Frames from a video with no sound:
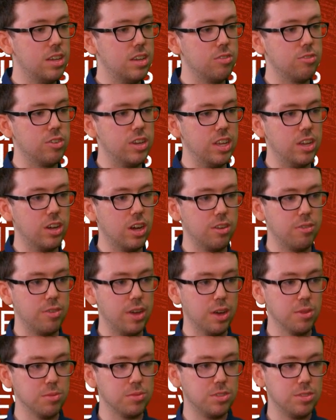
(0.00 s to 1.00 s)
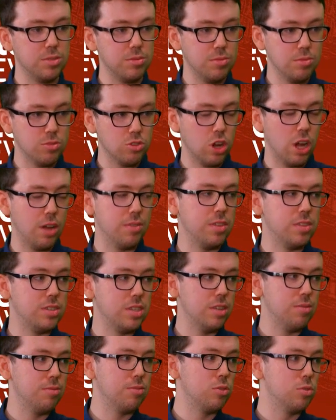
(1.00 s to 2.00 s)
Really kind of helped drive the
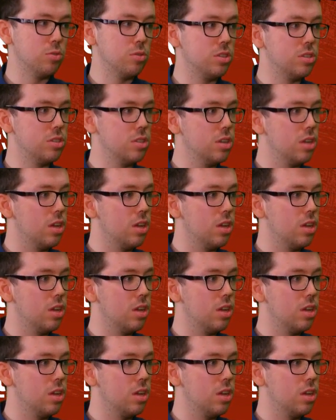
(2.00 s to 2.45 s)
team forward